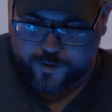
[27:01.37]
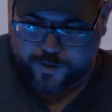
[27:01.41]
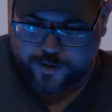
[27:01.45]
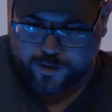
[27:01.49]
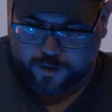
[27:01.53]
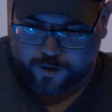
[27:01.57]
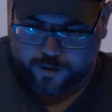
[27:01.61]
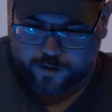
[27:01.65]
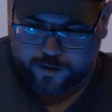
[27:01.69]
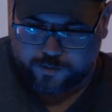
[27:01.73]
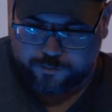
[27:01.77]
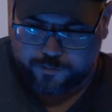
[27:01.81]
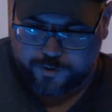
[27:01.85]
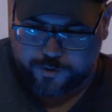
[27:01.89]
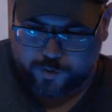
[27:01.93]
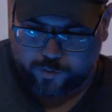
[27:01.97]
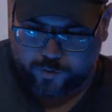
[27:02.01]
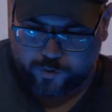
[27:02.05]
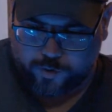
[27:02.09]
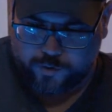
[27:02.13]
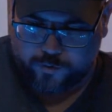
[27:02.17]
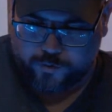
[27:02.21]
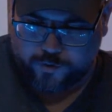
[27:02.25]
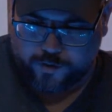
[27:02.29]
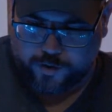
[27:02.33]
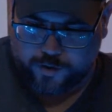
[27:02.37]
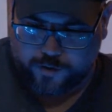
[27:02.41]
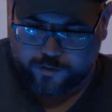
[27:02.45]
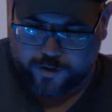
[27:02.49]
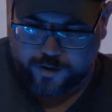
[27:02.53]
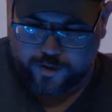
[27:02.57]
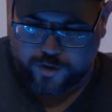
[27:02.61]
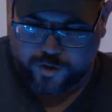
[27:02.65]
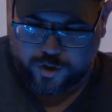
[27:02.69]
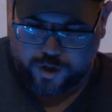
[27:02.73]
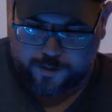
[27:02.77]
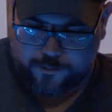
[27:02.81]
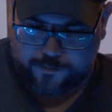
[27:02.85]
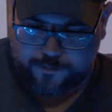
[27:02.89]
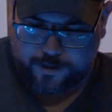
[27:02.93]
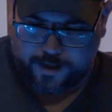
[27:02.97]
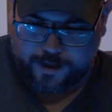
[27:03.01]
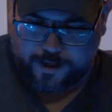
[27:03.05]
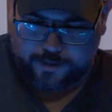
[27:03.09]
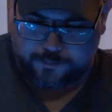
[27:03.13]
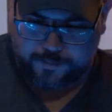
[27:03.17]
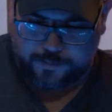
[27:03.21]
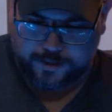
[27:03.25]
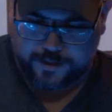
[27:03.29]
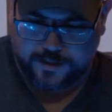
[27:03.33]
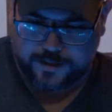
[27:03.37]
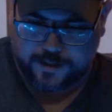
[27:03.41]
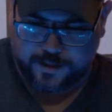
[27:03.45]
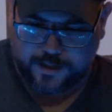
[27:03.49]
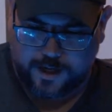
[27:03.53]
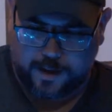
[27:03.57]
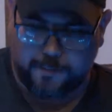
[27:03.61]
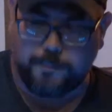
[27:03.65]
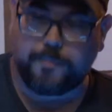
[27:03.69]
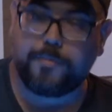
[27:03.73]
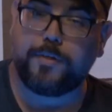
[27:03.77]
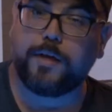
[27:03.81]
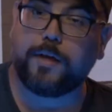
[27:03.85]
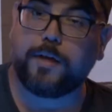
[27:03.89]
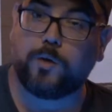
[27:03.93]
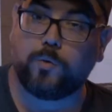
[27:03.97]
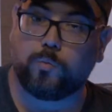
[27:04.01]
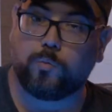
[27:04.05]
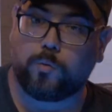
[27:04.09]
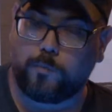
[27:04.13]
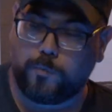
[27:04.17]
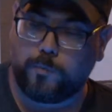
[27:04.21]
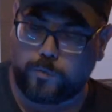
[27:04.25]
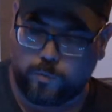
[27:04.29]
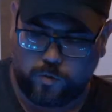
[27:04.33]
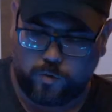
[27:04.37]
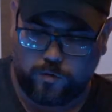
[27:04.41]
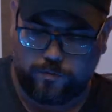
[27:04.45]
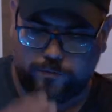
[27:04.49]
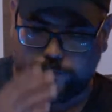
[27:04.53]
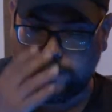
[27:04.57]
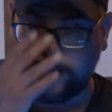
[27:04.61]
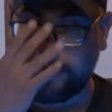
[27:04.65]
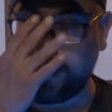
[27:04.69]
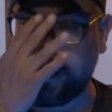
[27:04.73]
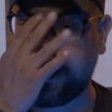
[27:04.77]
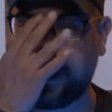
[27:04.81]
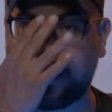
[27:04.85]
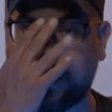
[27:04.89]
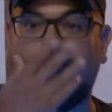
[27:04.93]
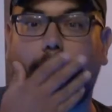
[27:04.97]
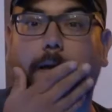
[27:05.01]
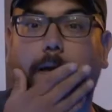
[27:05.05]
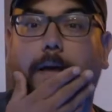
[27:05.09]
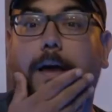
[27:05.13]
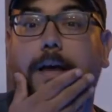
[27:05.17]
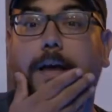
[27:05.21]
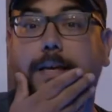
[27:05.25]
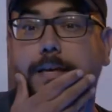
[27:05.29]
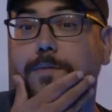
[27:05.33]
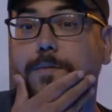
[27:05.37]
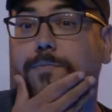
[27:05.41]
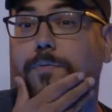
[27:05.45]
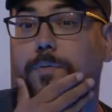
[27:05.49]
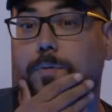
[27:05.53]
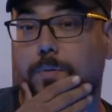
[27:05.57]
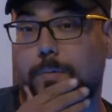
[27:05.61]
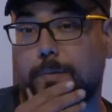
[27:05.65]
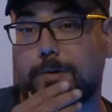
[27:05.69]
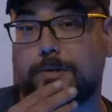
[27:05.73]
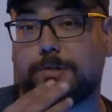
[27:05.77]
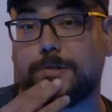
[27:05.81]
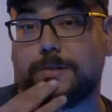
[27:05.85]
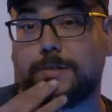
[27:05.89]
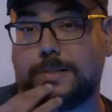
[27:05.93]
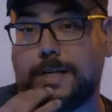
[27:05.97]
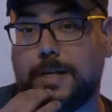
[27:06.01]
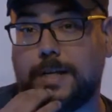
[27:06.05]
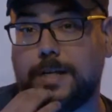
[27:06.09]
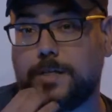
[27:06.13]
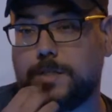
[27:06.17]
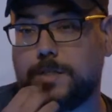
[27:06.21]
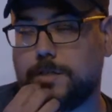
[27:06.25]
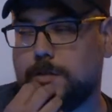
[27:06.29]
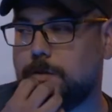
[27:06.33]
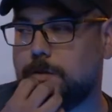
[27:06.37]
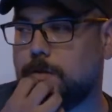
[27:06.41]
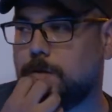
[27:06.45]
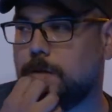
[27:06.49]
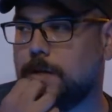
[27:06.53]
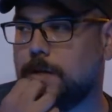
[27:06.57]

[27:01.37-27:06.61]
dark, but you are doing a great job at mixing it up. Thank you, Roman Wolf. And I came from the original setting too.